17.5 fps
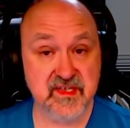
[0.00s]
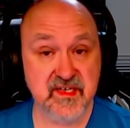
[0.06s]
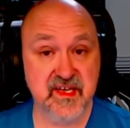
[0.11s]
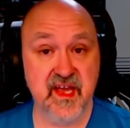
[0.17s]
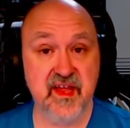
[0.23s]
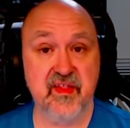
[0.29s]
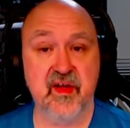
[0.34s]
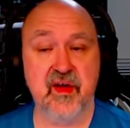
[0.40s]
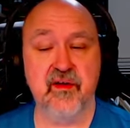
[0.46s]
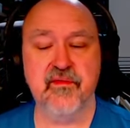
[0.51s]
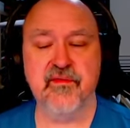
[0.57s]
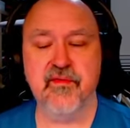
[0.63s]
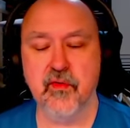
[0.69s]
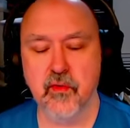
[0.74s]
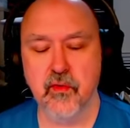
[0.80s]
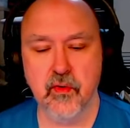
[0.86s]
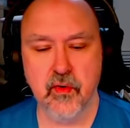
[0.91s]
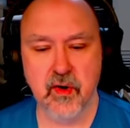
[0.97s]
together
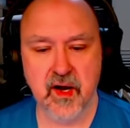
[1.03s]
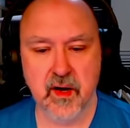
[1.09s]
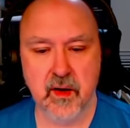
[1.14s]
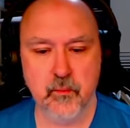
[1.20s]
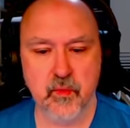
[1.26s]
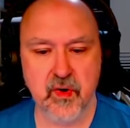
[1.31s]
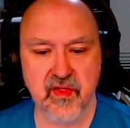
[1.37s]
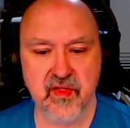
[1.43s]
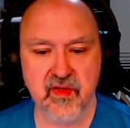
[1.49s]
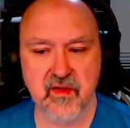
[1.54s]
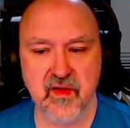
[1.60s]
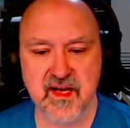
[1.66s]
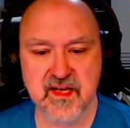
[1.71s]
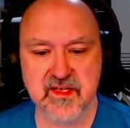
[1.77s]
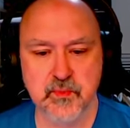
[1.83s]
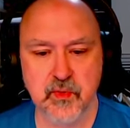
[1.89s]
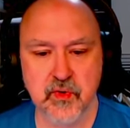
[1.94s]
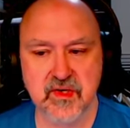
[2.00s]
for um, one of the
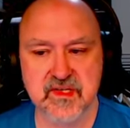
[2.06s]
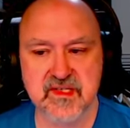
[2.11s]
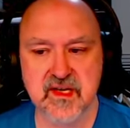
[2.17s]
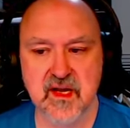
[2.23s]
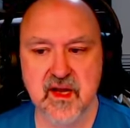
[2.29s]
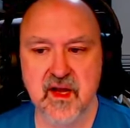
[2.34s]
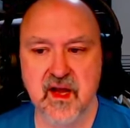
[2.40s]
class books.